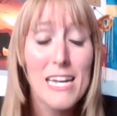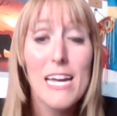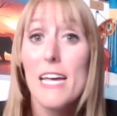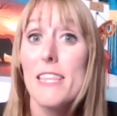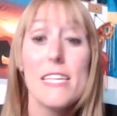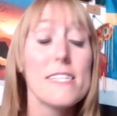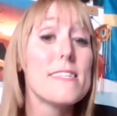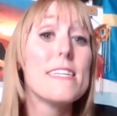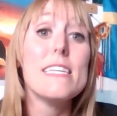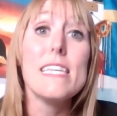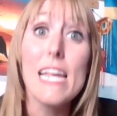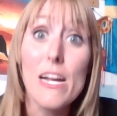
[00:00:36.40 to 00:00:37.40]
This
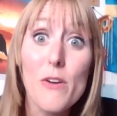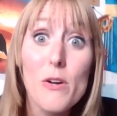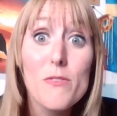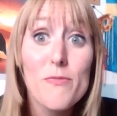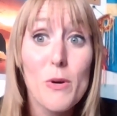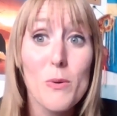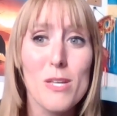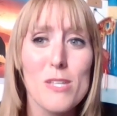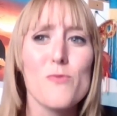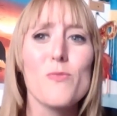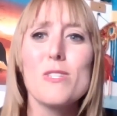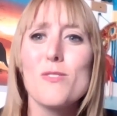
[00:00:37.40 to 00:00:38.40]
narrowed
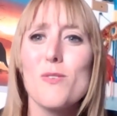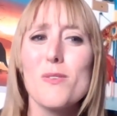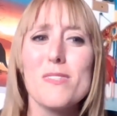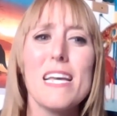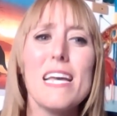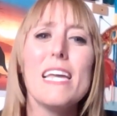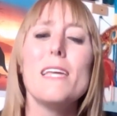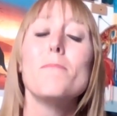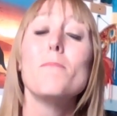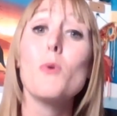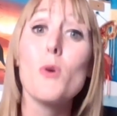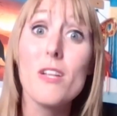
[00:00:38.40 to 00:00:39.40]
focus results in
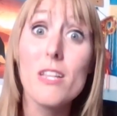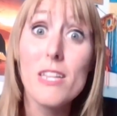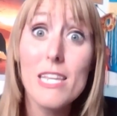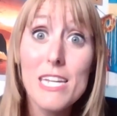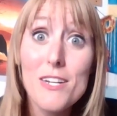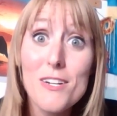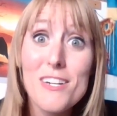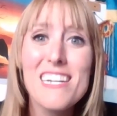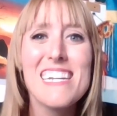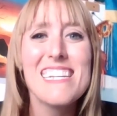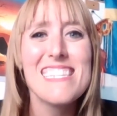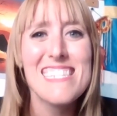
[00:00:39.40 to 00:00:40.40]
more clear,
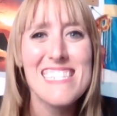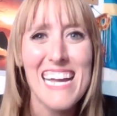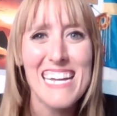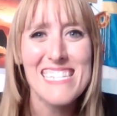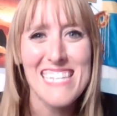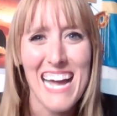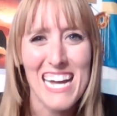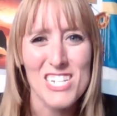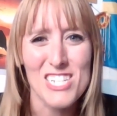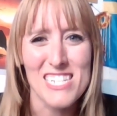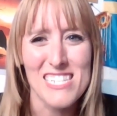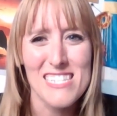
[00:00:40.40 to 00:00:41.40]
concise
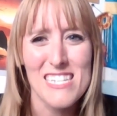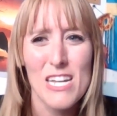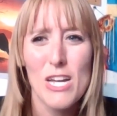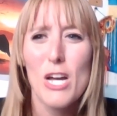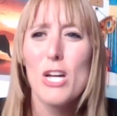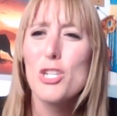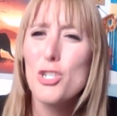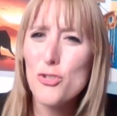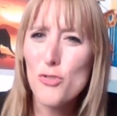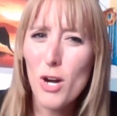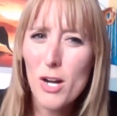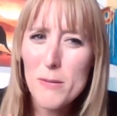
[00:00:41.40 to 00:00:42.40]
actions
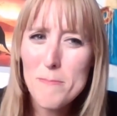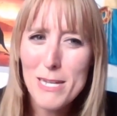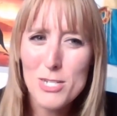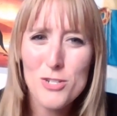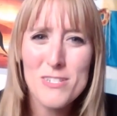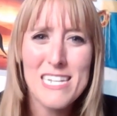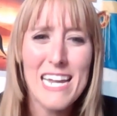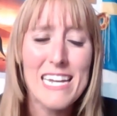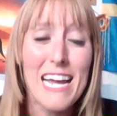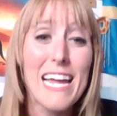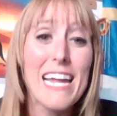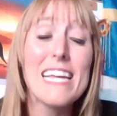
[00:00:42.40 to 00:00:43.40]
strong measured
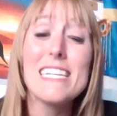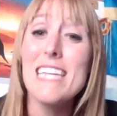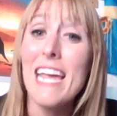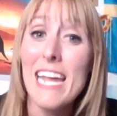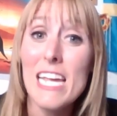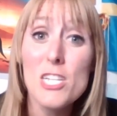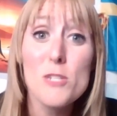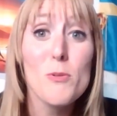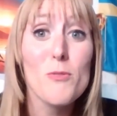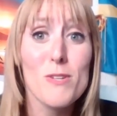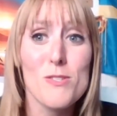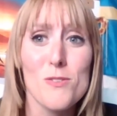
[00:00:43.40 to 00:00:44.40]
data, and
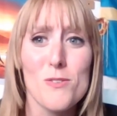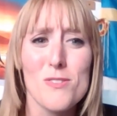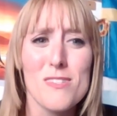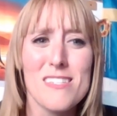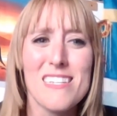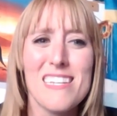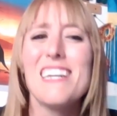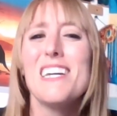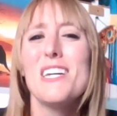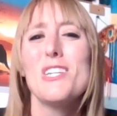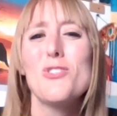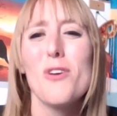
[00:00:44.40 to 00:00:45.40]
tangible results.
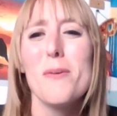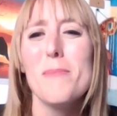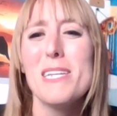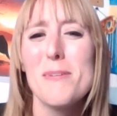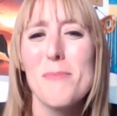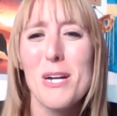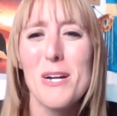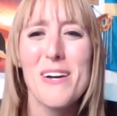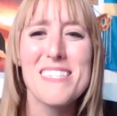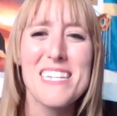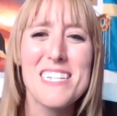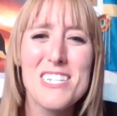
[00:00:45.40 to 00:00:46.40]
Join me tomorrow
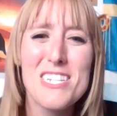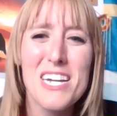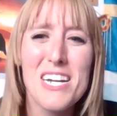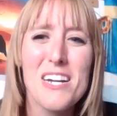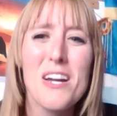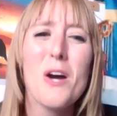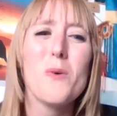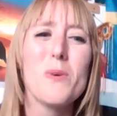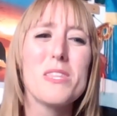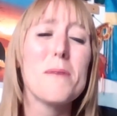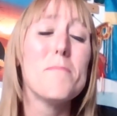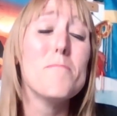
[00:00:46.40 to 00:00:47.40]
as I share
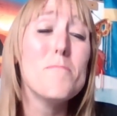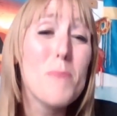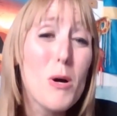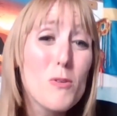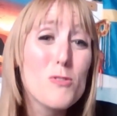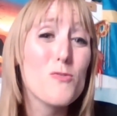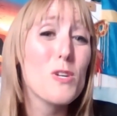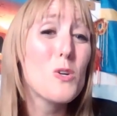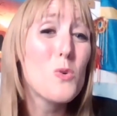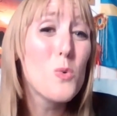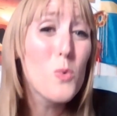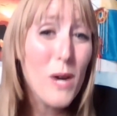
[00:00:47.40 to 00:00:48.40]
what the most
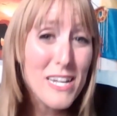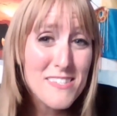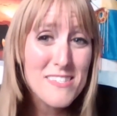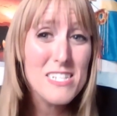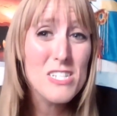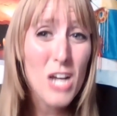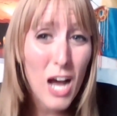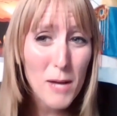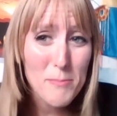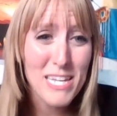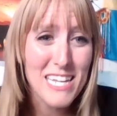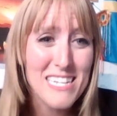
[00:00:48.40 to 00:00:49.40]
requested
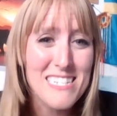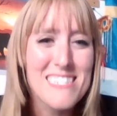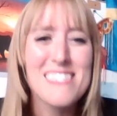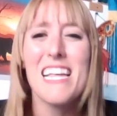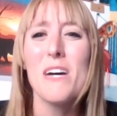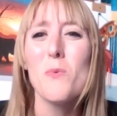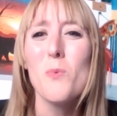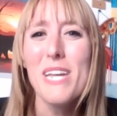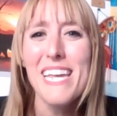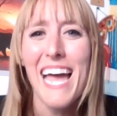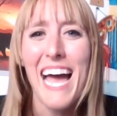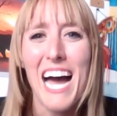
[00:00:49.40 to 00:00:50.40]
topic is that
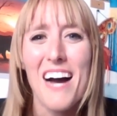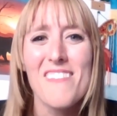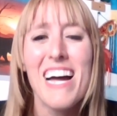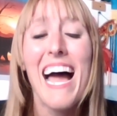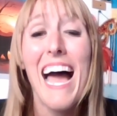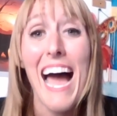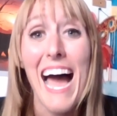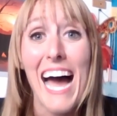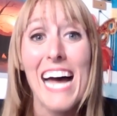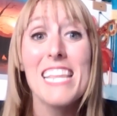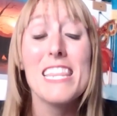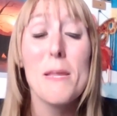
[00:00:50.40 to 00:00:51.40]
we have
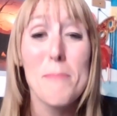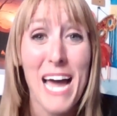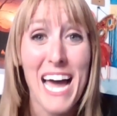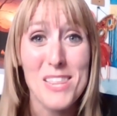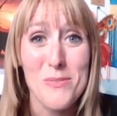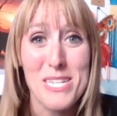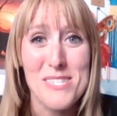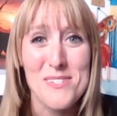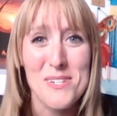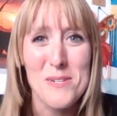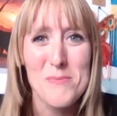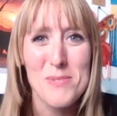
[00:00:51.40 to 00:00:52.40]
at the Pathwayz Group.